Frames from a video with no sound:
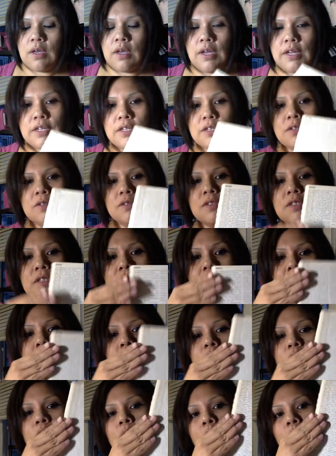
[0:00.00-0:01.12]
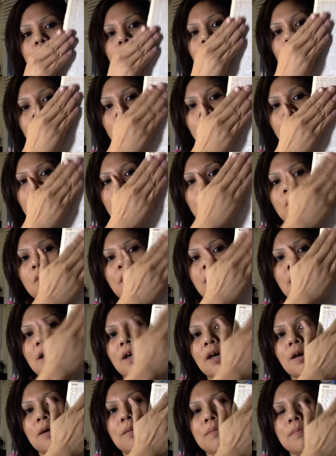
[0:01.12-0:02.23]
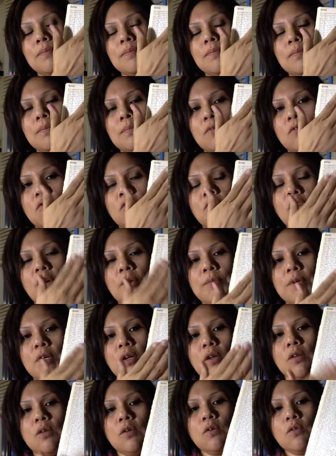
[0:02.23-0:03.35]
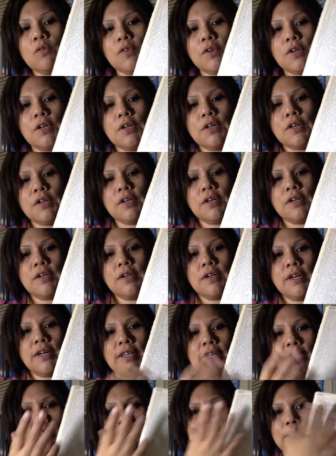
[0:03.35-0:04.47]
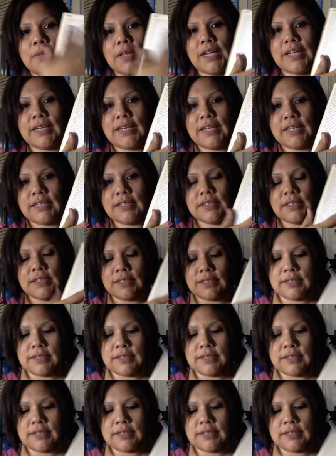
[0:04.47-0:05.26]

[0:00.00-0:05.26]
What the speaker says: I use it to rub it all over and then blend it.